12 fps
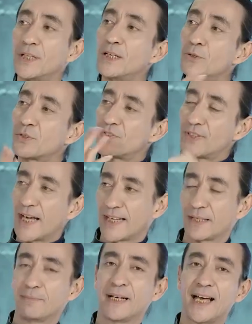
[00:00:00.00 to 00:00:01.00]
really looks like
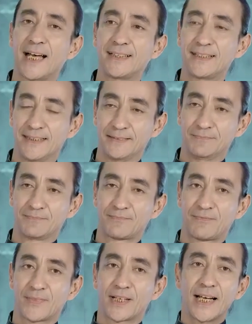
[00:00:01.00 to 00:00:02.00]

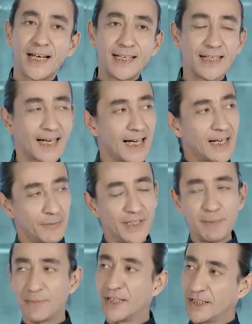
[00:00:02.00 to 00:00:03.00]
Manhattan.And I
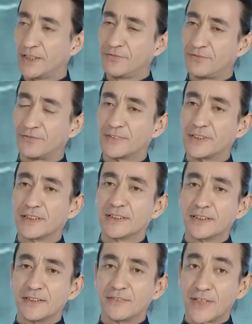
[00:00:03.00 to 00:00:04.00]
really believe
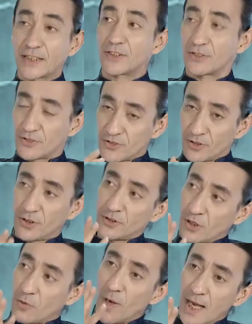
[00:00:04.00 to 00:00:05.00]
that Chroy
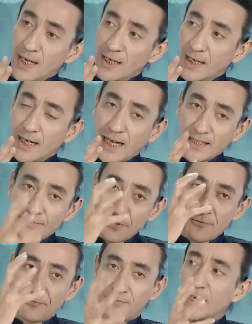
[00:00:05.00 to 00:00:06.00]
Chang Hoa has
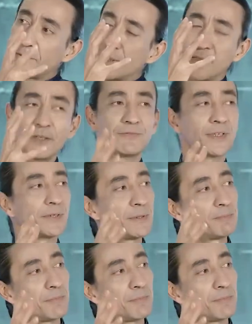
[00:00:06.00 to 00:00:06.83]
a very, very